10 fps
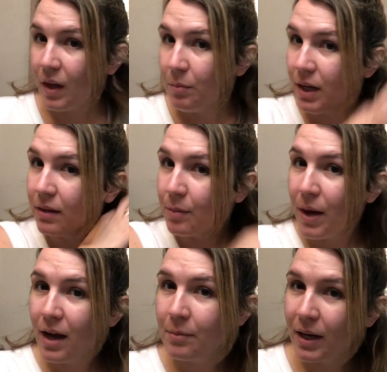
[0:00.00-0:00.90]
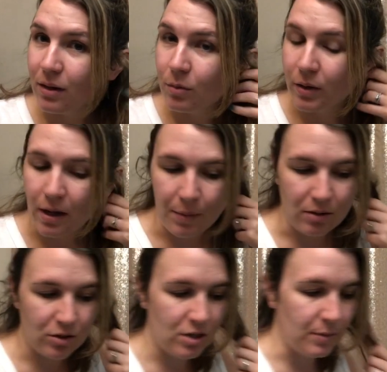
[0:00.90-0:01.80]
But the bottom I don't worry
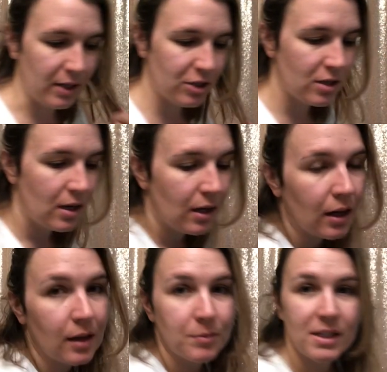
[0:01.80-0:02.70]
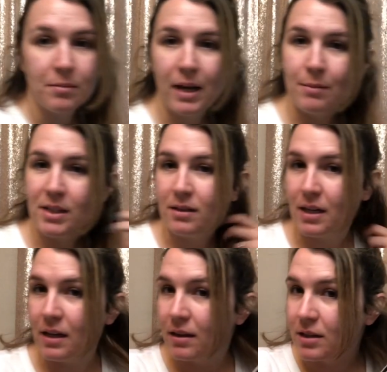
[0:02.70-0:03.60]
about too much. Sometimes I'll
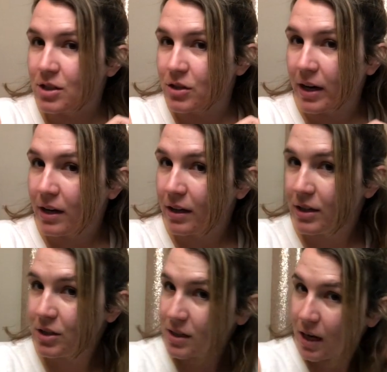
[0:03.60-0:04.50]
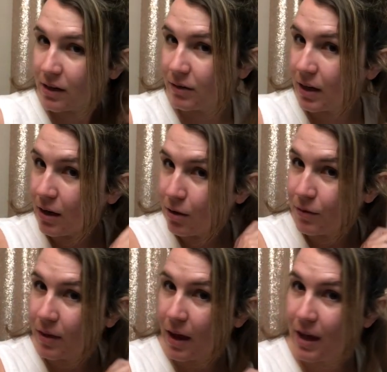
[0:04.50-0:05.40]
take the straightener and just kind of run it
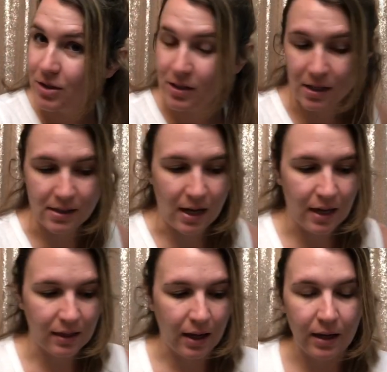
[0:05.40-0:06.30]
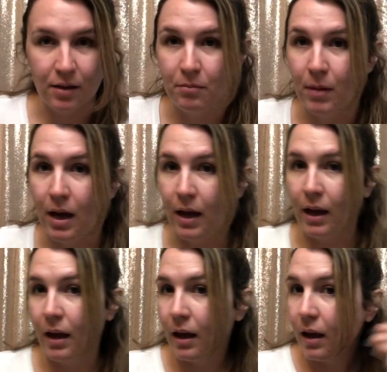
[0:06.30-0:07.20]
over the edges because I like
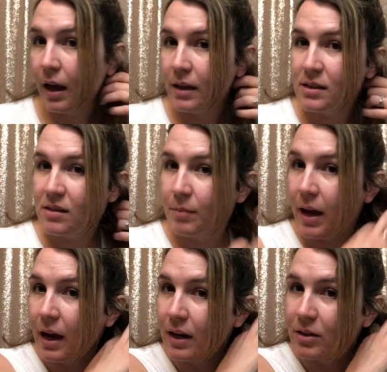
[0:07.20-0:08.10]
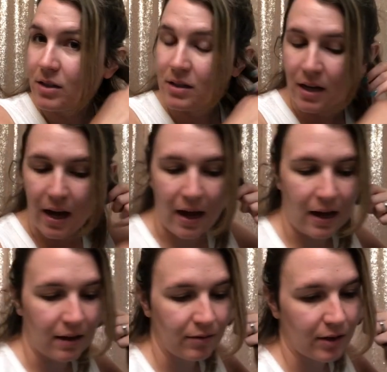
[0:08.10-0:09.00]
my ends of my hair to
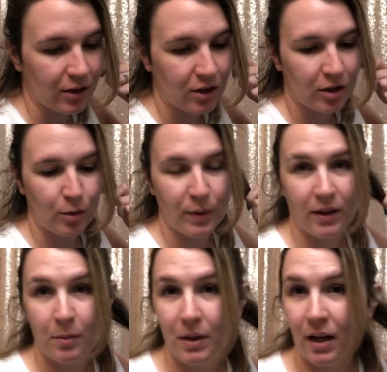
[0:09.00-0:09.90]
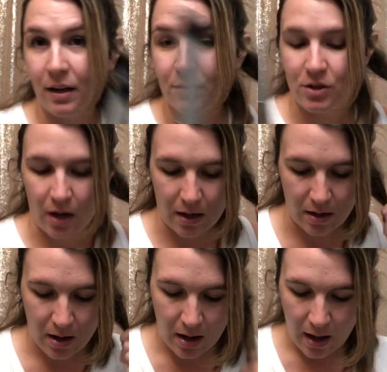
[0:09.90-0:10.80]
have a curl but then be kind of straight.
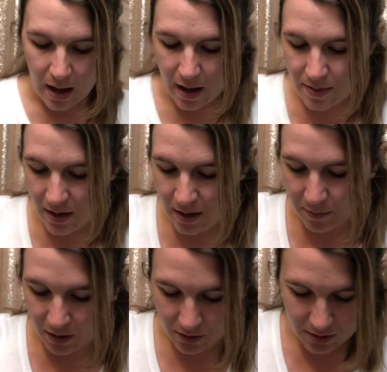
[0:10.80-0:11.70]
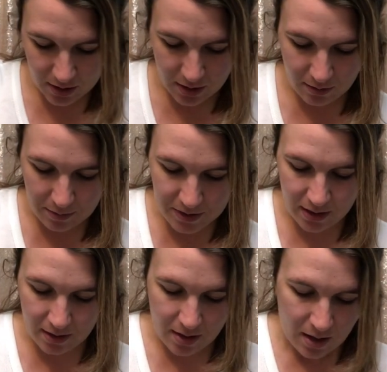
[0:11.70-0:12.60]
And then my cords are getting wrapped
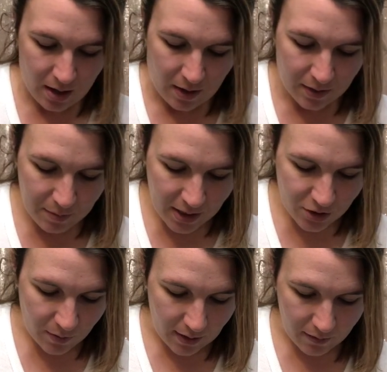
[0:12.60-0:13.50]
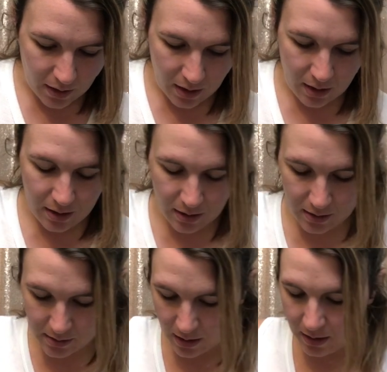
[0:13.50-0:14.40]
together. The BeachWaver
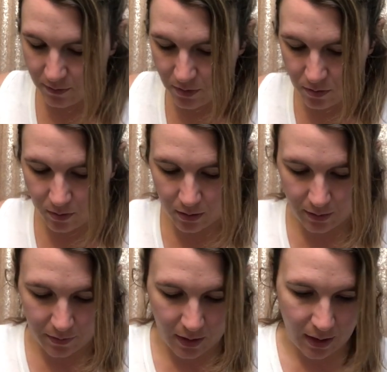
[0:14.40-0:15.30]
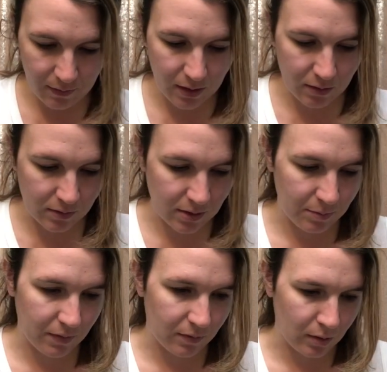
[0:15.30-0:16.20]
is kind of cool if you haven't used it
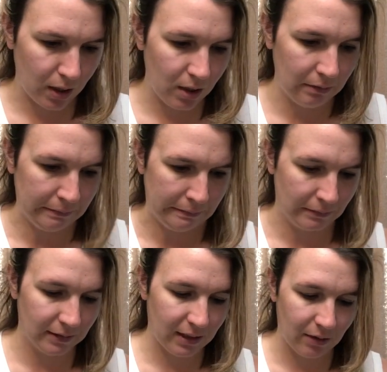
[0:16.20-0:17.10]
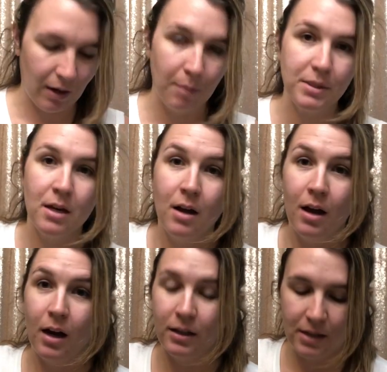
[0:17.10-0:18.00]
before. Getting wrapped
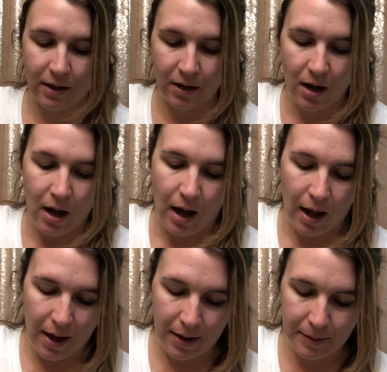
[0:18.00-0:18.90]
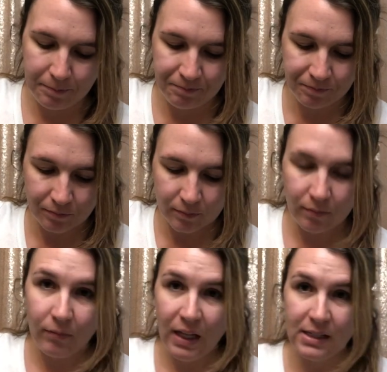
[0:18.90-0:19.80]
all together.
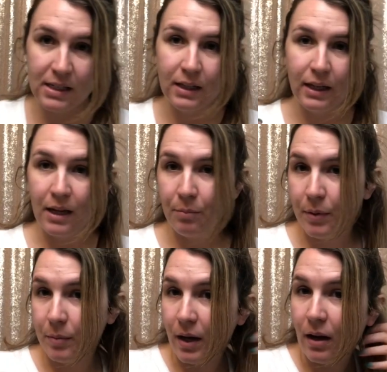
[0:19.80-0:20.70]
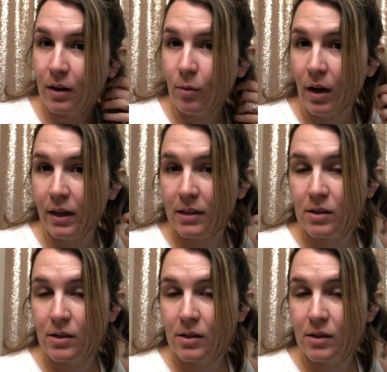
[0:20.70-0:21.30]
It's a clamp but on a wand.